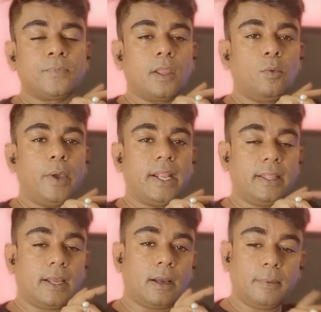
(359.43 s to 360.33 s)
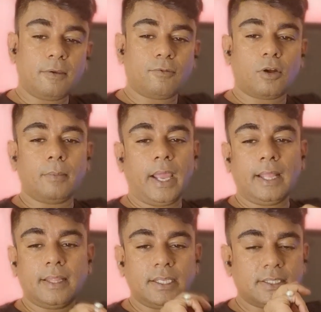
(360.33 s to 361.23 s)
where they're coming from.
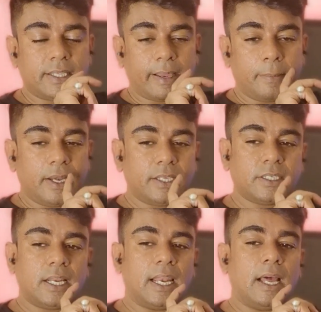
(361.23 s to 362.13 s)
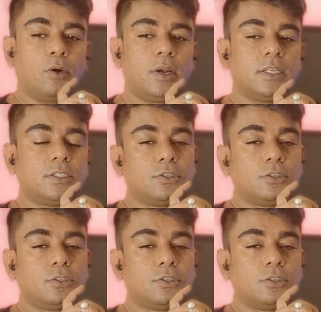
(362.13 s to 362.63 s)
And this segmentation allowed us